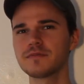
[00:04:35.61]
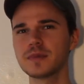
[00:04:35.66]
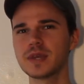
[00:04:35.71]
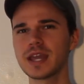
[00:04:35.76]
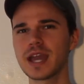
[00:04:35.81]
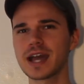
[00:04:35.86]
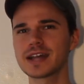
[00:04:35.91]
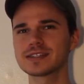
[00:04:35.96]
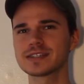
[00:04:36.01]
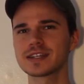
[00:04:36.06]
me,
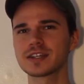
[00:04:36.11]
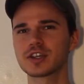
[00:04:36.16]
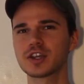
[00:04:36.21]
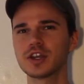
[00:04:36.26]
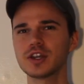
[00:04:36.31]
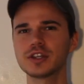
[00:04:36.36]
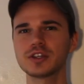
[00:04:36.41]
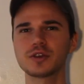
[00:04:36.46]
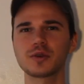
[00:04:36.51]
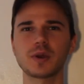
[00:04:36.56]
as I
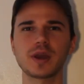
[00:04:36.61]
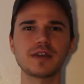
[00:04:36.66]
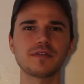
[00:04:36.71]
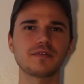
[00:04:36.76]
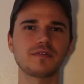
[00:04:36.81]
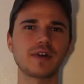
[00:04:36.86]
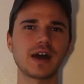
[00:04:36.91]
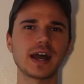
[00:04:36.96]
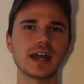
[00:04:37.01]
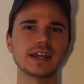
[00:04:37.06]
couldn't quite
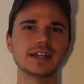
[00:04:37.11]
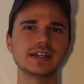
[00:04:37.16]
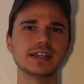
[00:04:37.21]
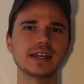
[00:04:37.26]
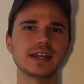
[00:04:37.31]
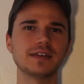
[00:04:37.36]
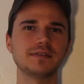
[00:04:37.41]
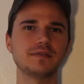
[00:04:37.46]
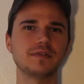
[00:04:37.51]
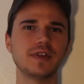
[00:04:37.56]
find
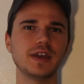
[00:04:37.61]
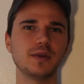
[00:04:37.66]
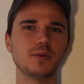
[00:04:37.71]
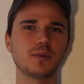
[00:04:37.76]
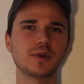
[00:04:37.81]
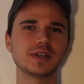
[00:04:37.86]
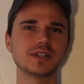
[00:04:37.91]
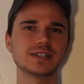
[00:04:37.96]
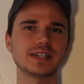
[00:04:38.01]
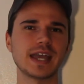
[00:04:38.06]
if it
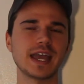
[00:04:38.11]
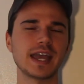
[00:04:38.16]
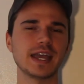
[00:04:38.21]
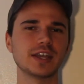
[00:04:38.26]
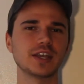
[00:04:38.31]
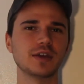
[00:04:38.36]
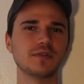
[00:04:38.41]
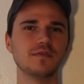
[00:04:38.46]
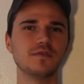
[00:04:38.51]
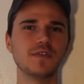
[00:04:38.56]
was a
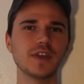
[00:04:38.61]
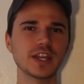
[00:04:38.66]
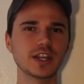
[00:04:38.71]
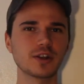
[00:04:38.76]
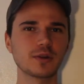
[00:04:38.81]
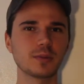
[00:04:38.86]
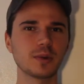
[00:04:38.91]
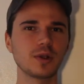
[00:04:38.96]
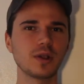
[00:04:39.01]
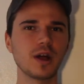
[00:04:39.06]

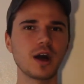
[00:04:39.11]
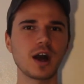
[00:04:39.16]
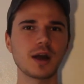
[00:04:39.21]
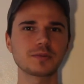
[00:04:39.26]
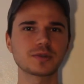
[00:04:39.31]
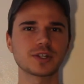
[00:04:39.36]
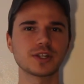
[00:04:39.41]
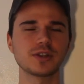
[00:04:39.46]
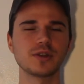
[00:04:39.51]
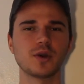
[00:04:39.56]
configurable
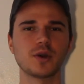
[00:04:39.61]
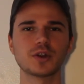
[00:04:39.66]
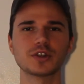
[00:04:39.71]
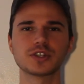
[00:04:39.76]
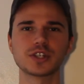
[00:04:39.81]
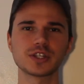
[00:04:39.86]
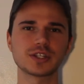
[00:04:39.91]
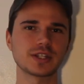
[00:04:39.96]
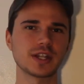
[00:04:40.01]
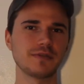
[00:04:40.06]
option or
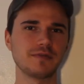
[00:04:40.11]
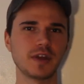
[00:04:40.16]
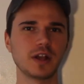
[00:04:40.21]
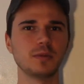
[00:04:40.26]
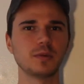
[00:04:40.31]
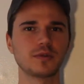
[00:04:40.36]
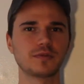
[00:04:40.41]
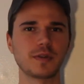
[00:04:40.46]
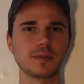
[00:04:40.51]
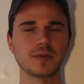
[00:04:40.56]
just
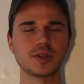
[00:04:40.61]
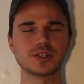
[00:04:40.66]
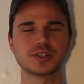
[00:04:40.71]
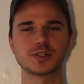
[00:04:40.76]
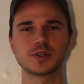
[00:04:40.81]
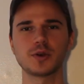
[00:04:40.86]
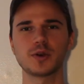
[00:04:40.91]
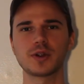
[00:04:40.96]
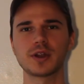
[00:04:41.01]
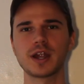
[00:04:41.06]
available from the
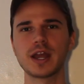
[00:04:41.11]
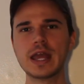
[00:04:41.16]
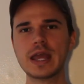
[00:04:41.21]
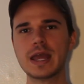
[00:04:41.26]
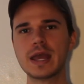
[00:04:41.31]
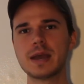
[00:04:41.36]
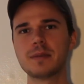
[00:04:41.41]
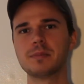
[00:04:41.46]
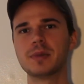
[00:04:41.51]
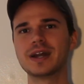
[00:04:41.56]
store,
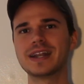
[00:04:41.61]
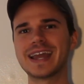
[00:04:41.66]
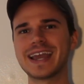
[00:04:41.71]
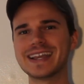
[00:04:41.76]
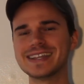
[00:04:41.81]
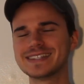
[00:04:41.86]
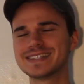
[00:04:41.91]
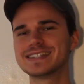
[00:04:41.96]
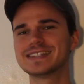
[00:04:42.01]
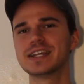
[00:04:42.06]
but a
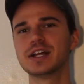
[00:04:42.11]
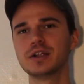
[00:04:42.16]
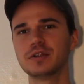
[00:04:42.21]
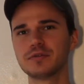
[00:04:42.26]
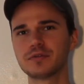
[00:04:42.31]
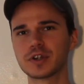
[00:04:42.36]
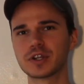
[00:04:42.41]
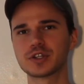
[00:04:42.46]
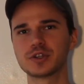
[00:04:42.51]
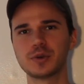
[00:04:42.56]

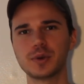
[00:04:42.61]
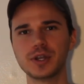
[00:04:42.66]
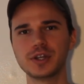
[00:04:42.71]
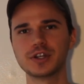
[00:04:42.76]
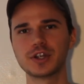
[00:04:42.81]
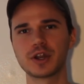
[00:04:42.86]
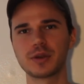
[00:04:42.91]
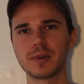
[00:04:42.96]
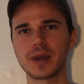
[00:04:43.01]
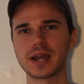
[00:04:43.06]
silver twin
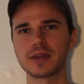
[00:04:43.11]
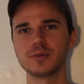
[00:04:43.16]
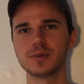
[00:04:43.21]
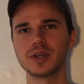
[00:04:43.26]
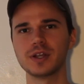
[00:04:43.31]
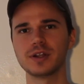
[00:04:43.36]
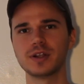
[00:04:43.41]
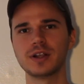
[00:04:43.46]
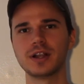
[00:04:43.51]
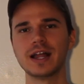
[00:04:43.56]
turbine
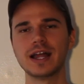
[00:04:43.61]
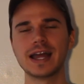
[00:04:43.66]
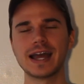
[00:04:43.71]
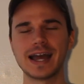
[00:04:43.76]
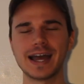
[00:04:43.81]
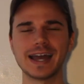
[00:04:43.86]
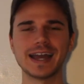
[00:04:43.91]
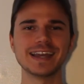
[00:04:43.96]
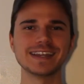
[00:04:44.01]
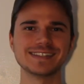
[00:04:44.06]
wheel
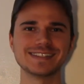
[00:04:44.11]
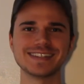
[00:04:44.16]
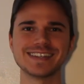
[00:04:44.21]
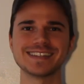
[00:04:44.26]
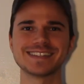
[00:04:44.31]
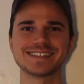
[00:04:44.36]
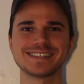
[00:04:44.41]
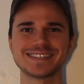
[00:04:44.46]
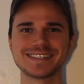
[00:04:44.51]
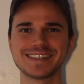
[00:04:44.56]

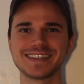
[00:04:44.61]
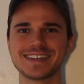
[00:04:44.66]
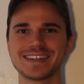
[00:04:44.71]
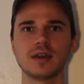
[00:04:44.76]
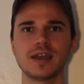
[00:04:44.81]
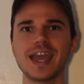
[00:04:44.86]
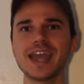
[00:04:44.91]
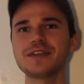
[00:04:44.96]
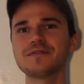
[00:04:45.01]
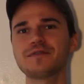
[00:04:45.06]
exists.
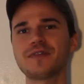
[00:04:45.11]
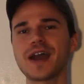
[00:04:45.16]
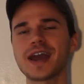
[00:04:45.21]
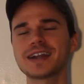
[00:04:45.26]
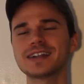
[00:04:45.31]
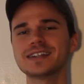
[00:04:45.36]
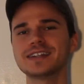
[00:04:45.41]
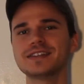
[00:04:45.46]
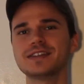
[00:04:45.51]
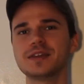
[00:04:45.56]
And
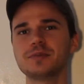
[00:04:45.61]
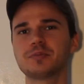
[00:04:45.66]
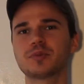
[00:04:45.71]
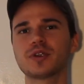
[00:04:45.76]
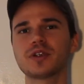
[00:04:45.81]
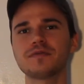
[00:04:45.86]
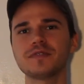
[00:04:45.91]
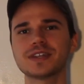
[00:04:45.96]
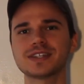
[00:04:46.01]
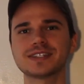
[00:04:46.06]
finally, the
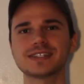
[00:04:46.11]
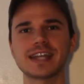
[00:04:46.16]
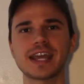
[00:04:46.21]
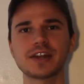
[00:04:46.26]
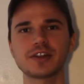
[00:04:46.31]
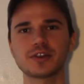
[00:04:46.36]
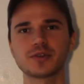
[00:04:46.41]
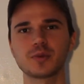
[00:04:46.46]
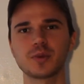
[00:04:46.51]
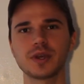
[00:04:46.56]
previous
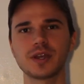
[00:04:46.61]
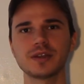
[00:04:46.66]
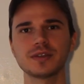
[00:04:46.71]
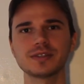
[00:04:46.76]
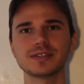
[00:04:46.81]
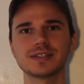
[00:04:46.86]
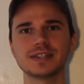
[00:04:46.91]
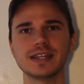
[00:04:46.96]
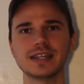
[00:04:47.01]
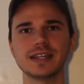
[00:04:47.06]
standard
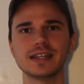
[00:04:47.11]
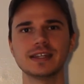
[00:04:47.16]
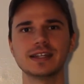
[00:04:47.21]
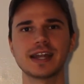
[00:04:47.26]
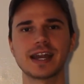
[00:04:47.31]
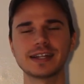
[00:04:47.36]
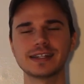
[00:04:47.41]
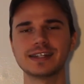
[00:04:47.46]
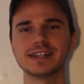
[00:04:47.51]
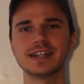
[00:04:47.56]
wheels, the
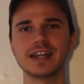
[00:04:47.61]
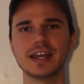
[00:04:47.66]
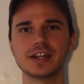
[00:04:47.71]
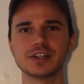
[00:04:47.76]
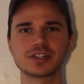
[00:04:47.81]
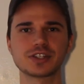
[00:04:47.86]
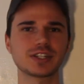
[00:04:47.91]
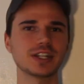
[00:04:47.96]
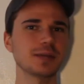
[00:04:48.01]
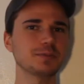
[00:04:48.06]

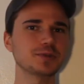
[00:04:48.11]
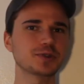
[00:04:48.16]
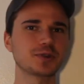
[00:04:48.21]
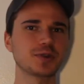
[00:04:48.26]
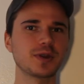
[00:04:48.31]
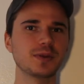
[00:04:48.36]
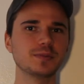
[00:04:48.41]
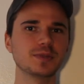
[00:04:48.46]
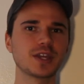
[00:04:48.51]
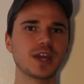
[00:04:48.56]
19-inch
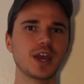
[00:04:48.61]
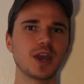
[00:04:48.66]
Slipstreams,